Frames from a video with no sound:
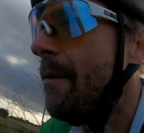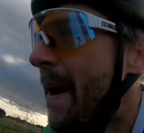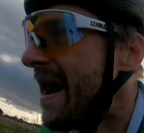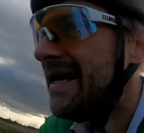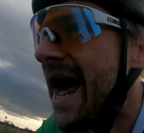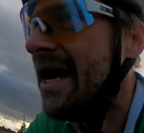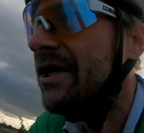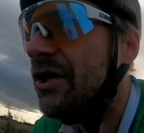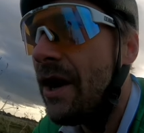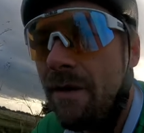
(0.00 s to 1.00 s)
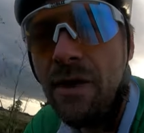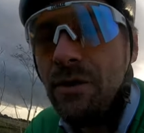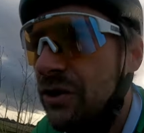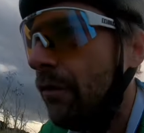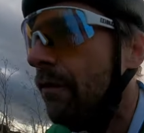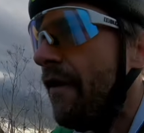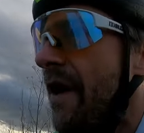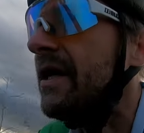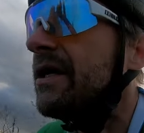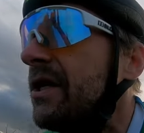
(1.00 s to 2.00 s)
Badlands, those sort of
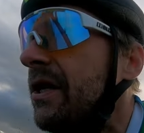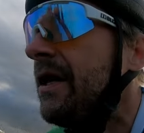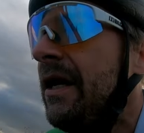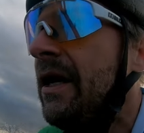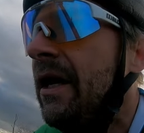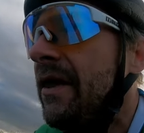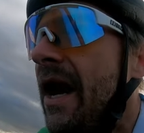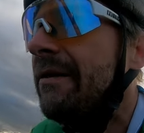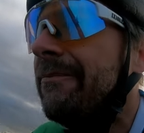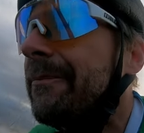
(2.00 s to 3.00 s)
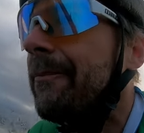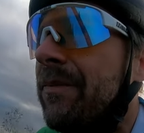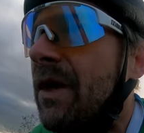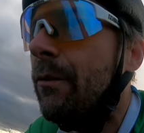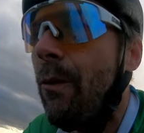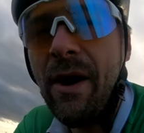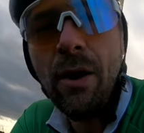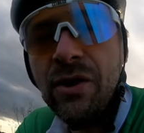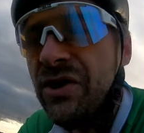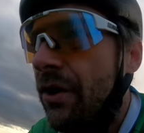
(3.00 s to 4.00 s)
events, then why
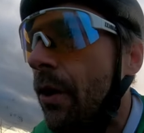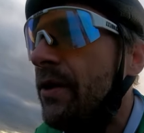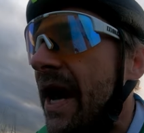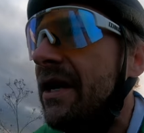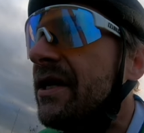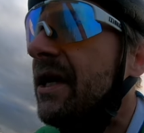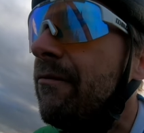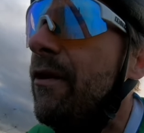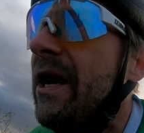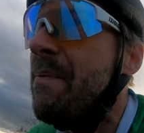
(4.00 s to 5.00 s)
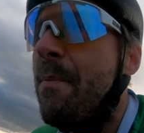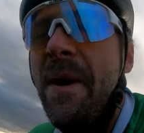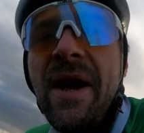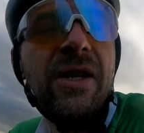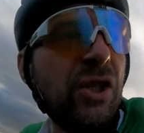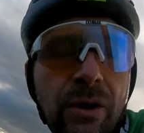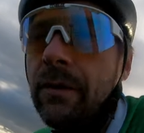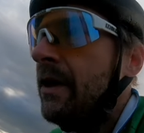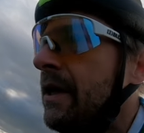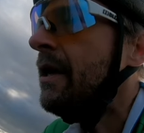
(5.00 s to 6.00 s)
not consider Audax? It really prepares
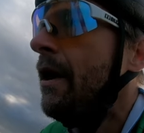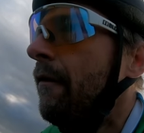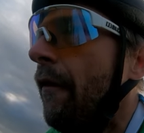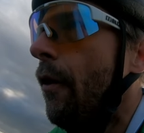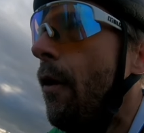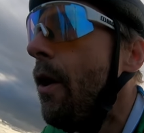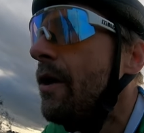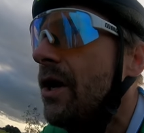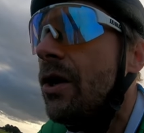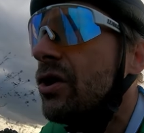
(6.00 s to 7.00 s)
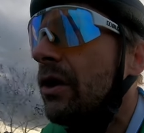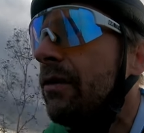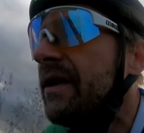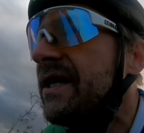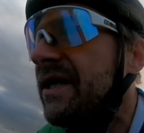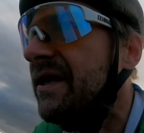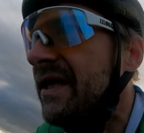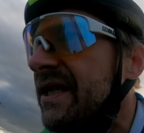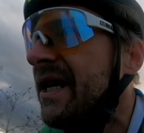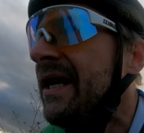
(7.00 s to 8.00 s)
you for those longer
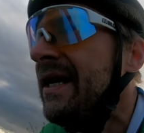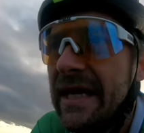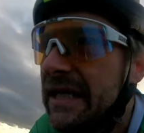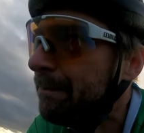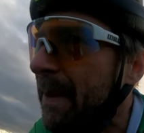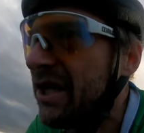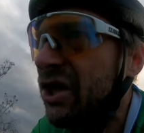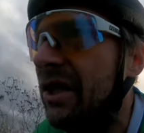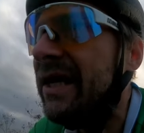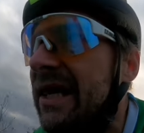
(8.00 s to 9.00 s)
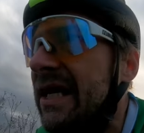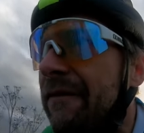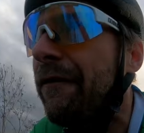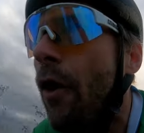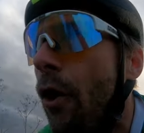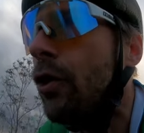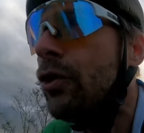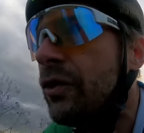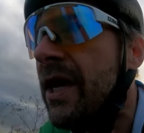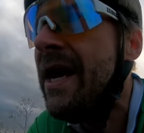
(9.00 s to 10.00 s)
distances, especially the
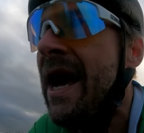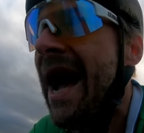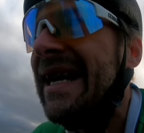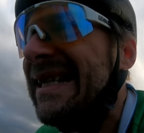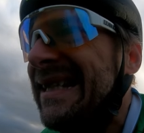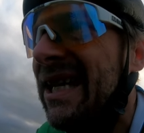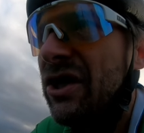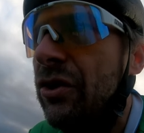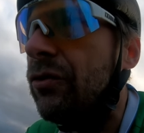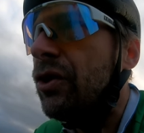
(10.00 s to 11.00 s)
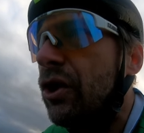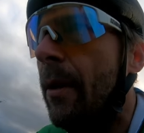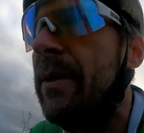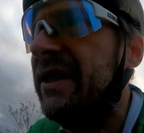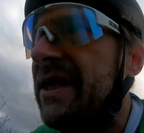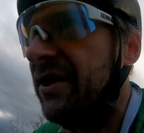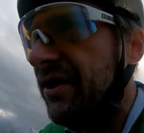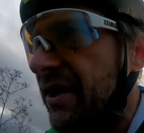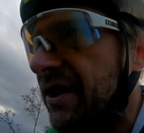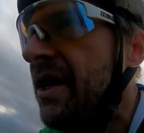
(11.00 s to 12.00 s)
400 and 600 kilometer
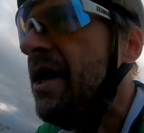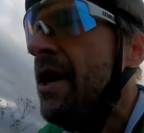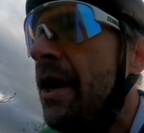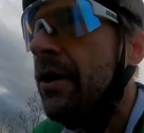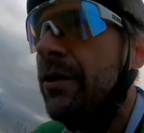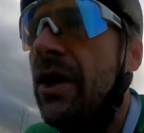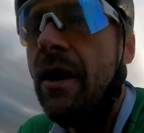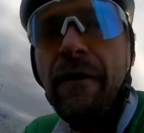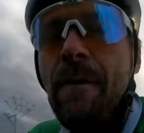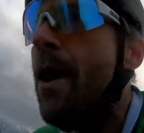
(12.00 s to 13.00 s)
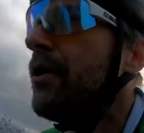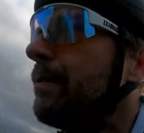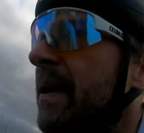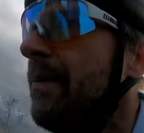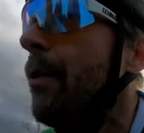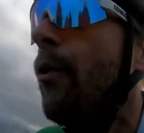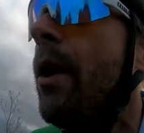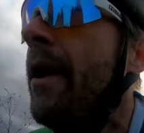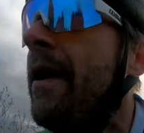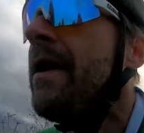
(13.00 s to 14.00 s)
distances, because for most people,
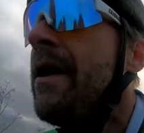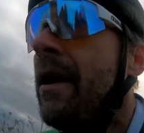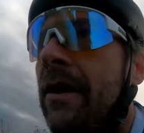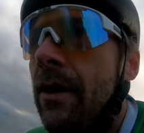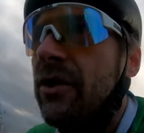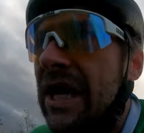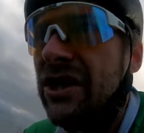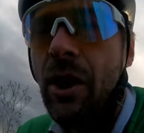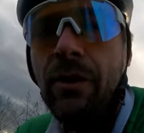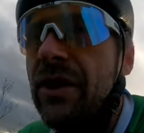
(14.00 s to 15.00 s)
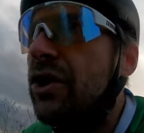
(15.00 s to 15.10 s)
those last longer